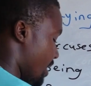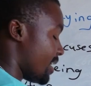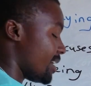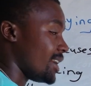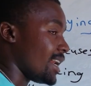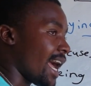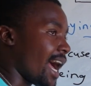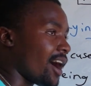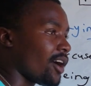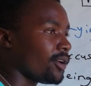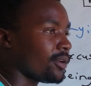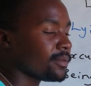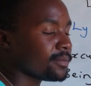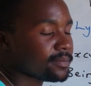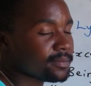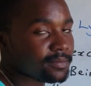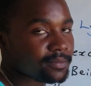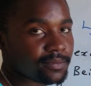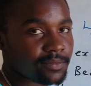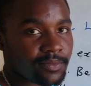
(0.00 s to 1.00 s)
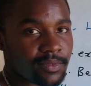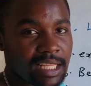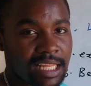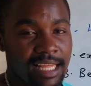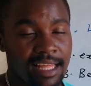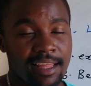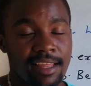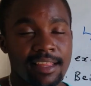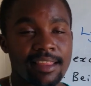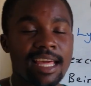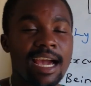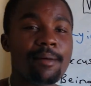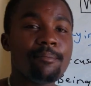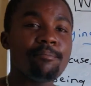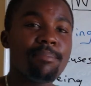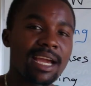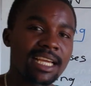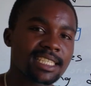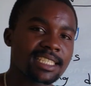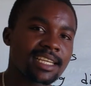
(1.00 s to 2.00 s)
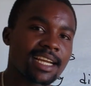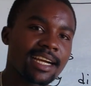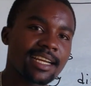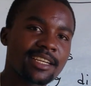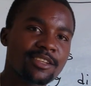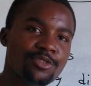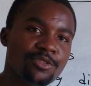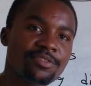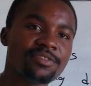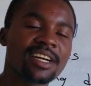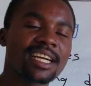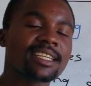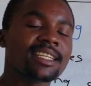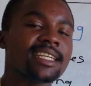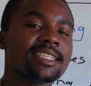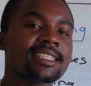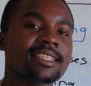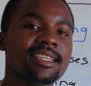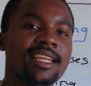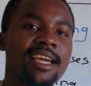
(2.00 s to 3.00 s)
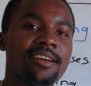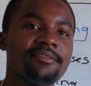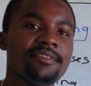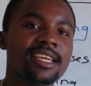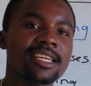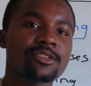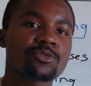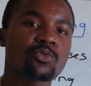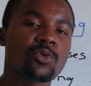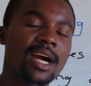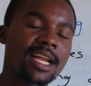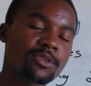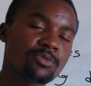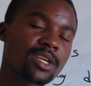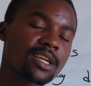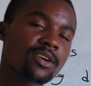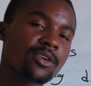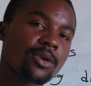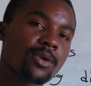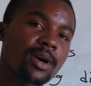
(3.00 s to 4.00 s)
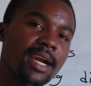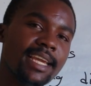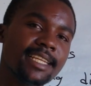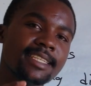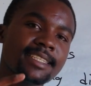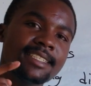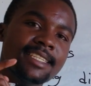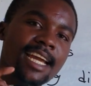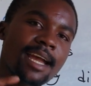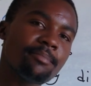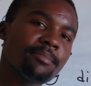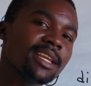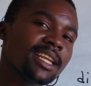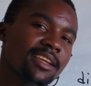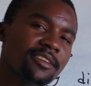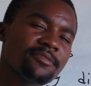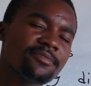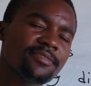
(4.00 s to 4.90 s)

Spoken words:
Now, There are basically two factors in that. There's what we call a determining